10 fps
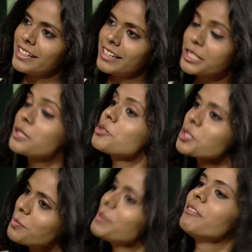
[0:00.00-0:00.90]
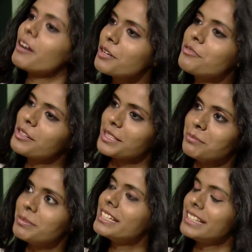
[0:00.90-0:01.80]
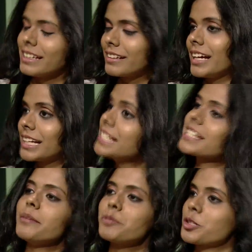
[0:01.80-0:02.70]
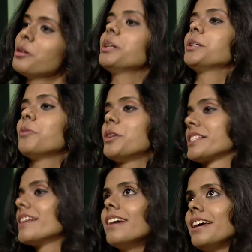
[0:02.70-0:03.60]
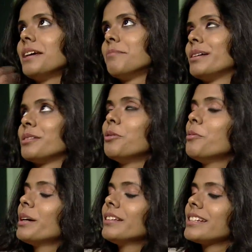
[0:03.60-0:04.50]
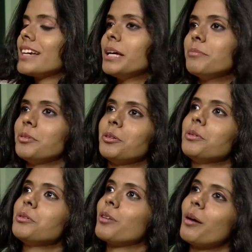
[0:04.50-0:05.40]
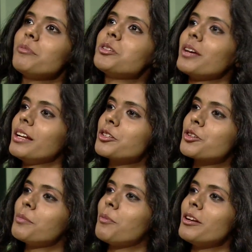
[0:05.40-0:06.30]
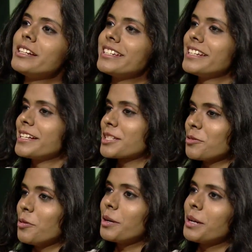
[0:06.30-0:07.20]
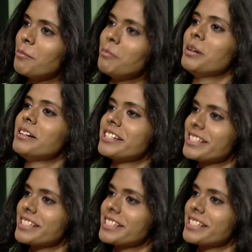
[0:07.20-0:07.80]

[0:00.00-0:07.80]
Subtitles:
It used to be wonderful in the beginning, at least I'm sure it was. But over the time, you know, you come to electoral politics, you want numbers.